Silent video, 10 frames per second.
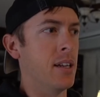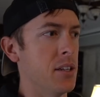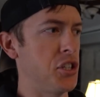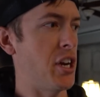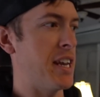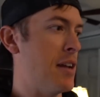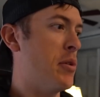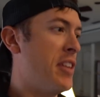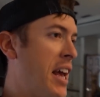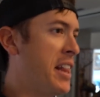Let's check in
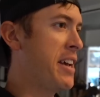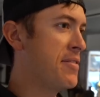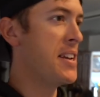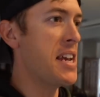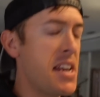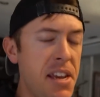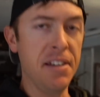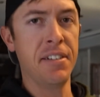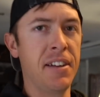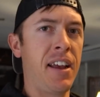with LFD
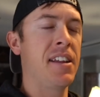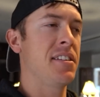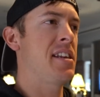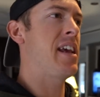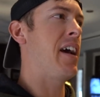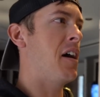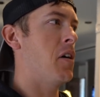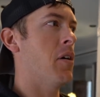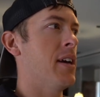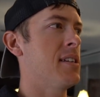and see
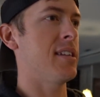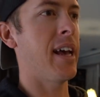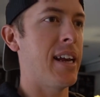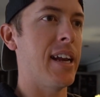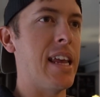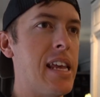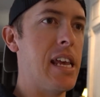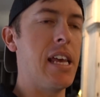how excited he